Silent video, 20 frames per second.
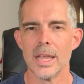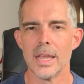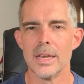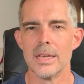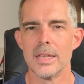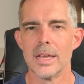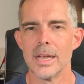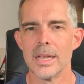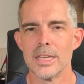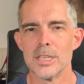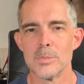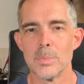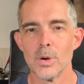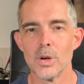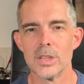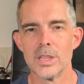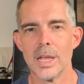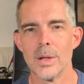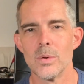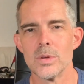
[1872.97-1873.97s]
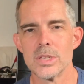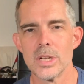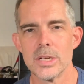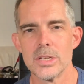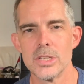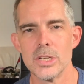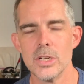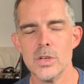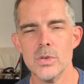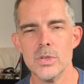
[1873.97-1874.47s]
and his birthday was
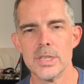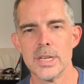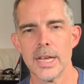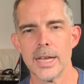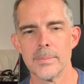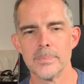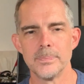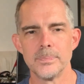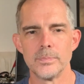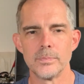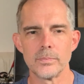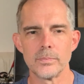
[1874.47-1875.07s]
on Tuesday.